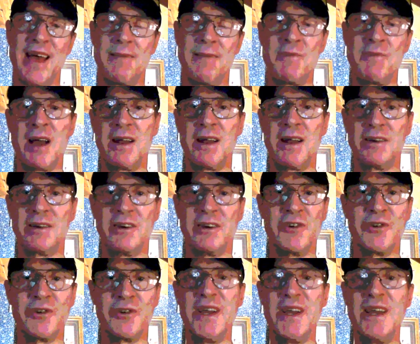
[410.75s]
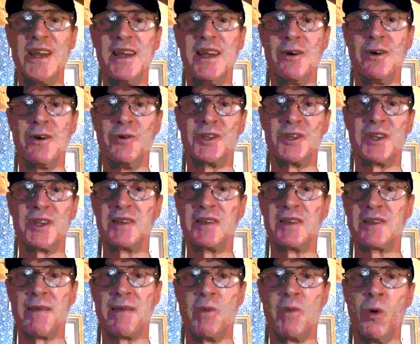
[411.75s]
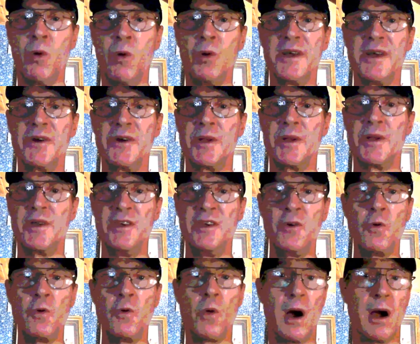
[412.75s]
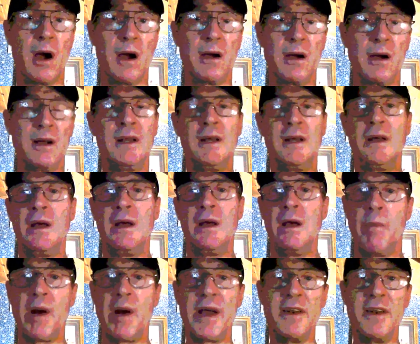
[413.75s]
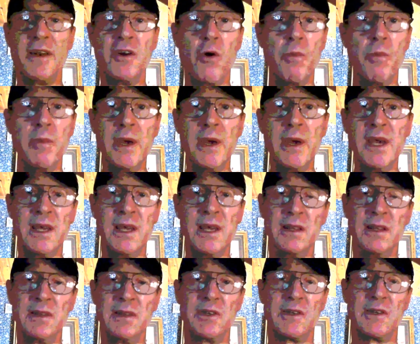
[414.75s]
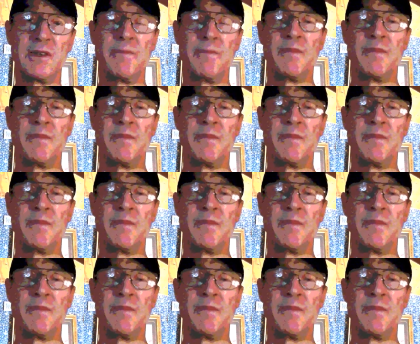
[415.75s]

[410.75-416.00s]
I'm not a greenie who says I'm holier than you are. By no means.